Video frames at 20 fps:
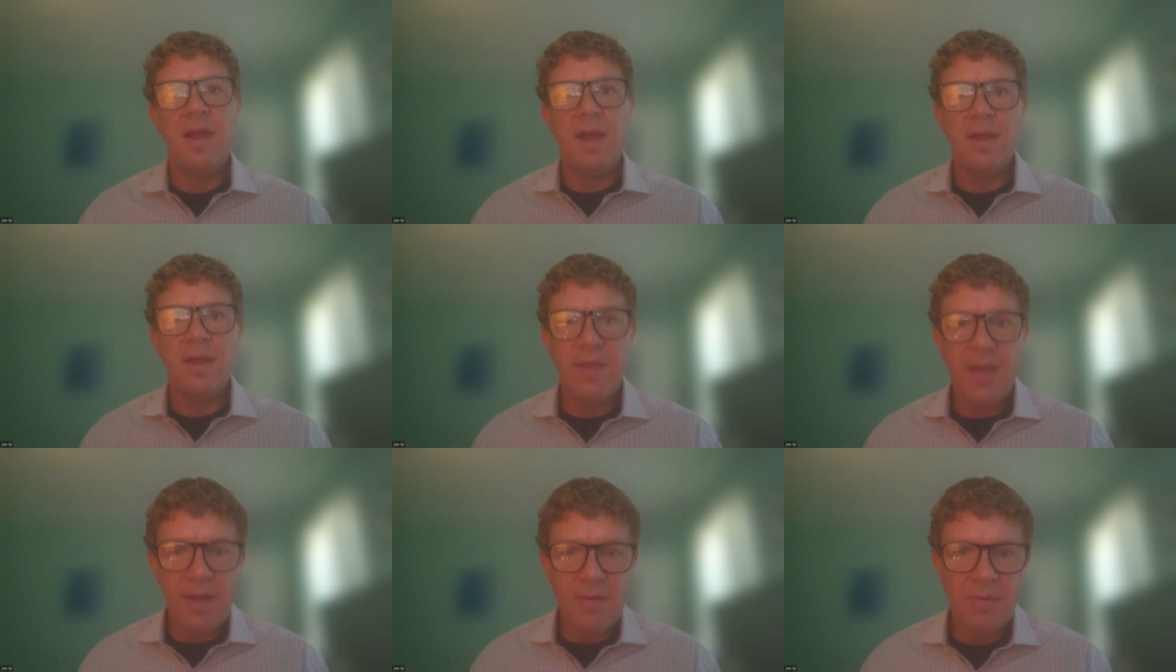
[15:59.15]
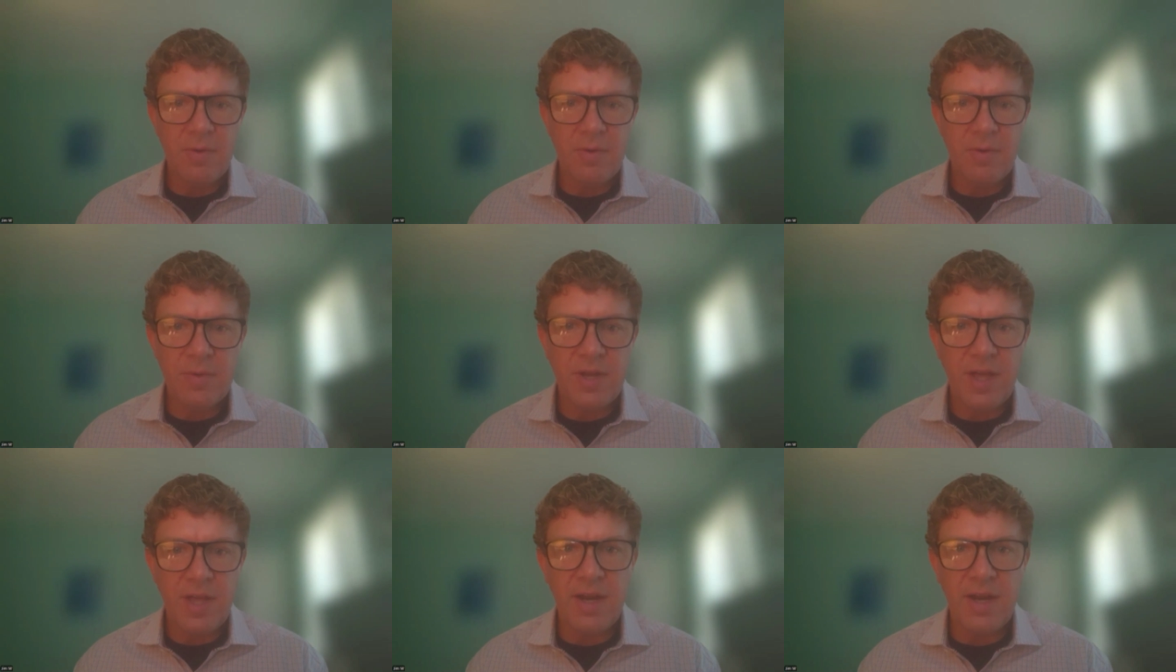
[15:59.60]
And then we
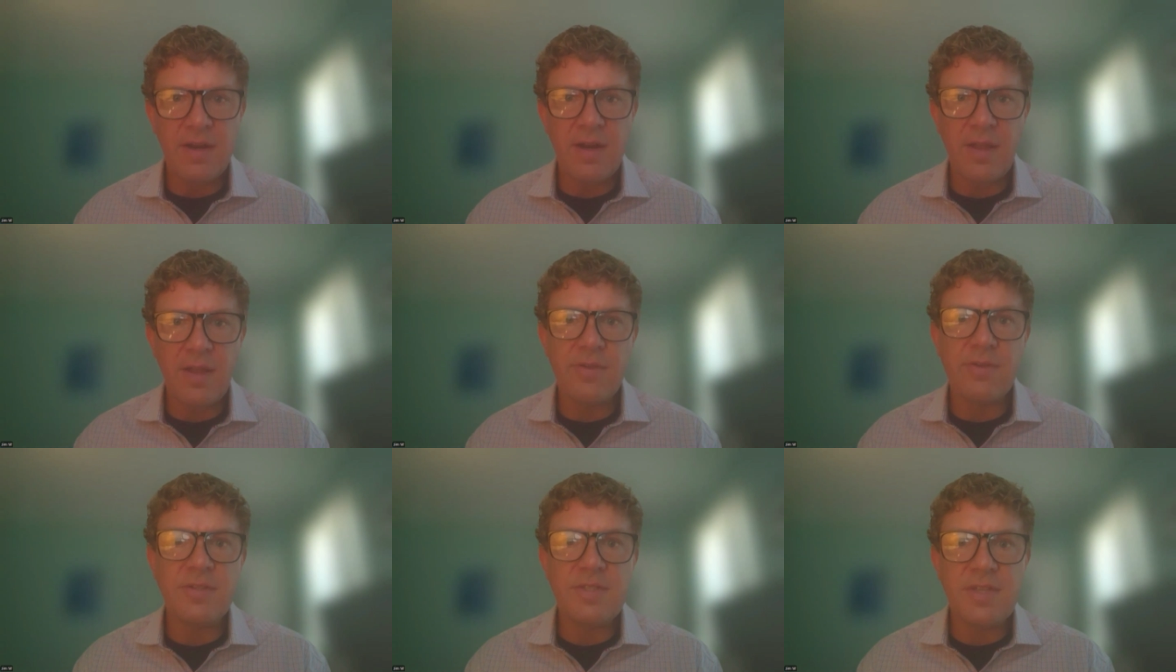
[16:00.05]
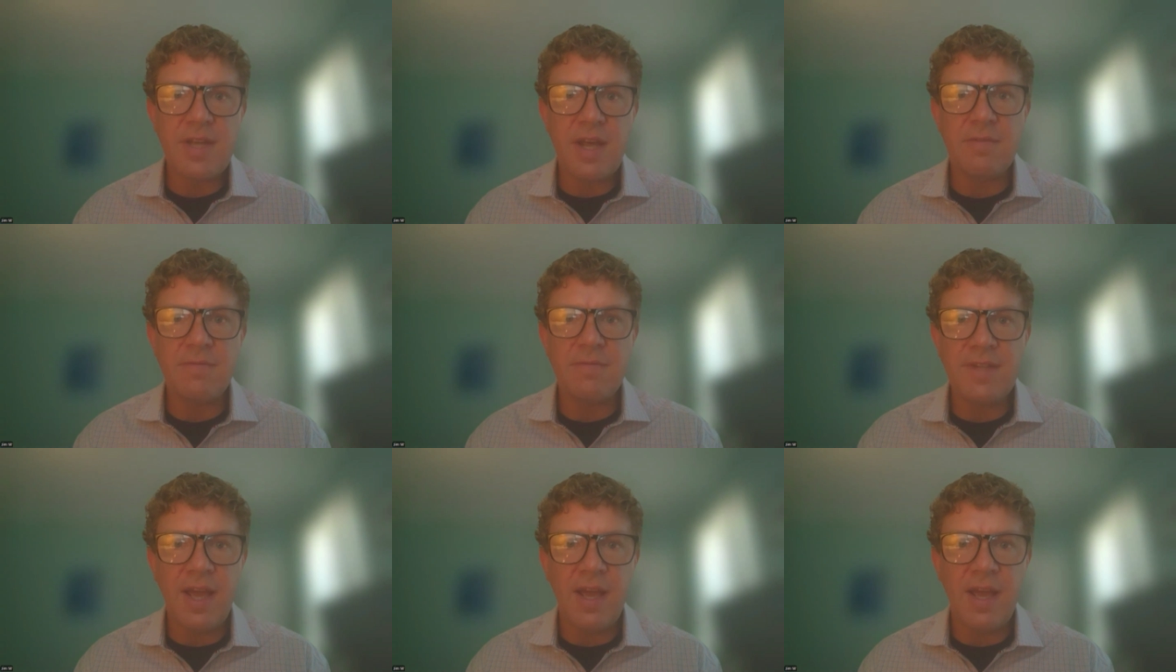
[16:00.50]
would get another set
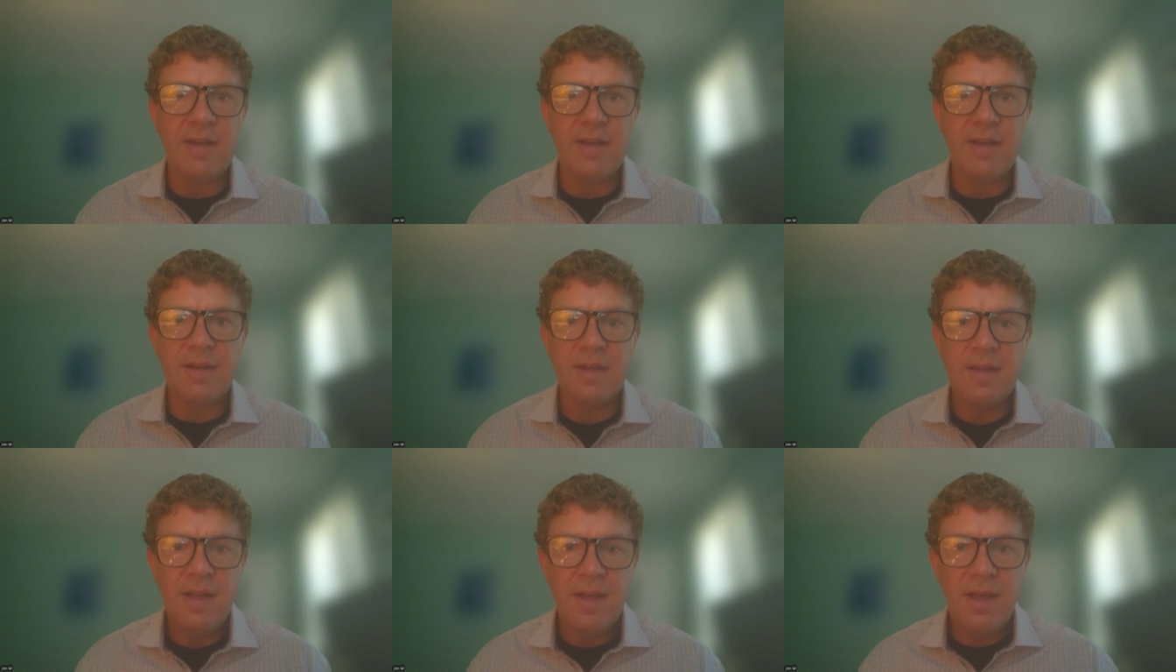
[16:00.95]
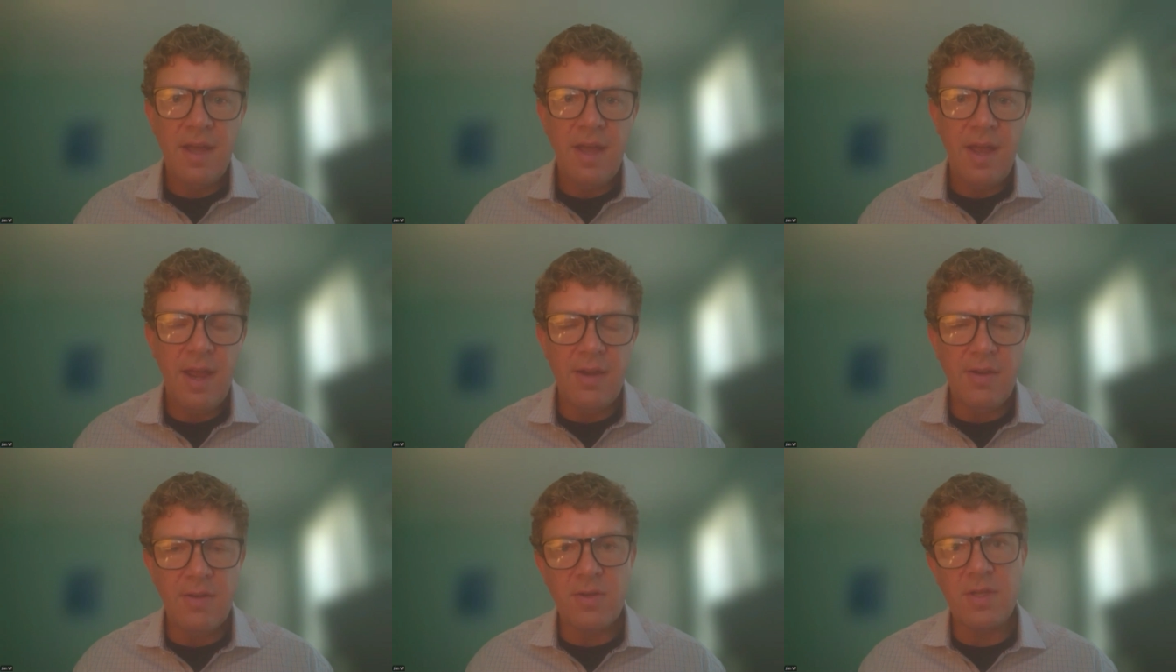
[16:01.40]
of data,
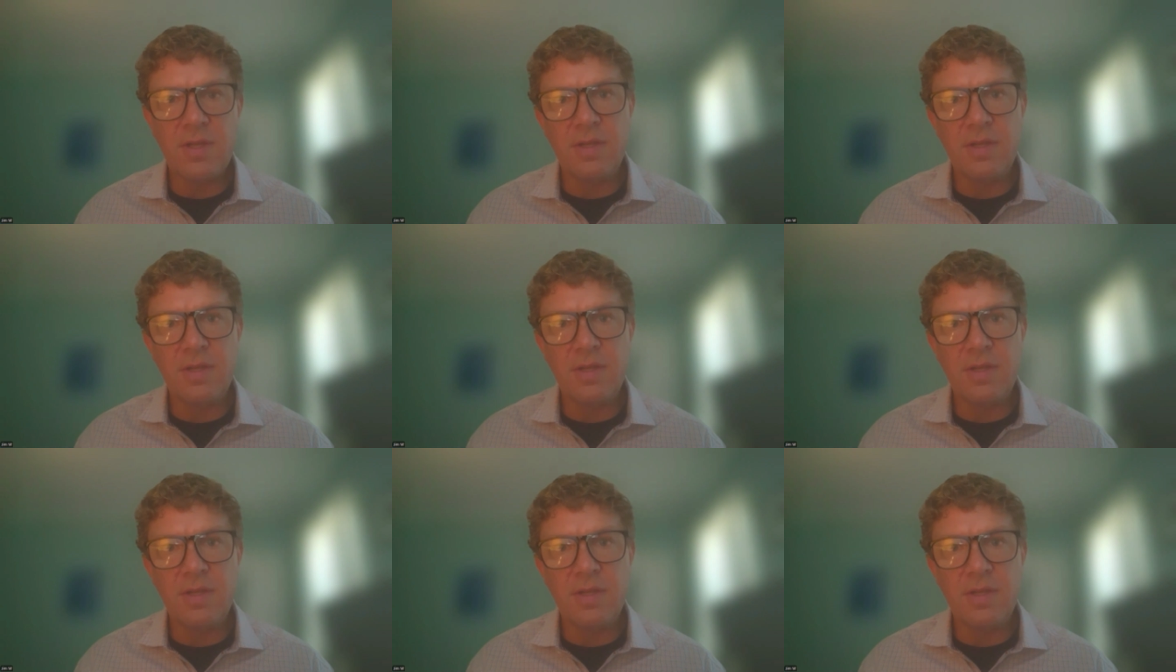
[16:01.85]
and you can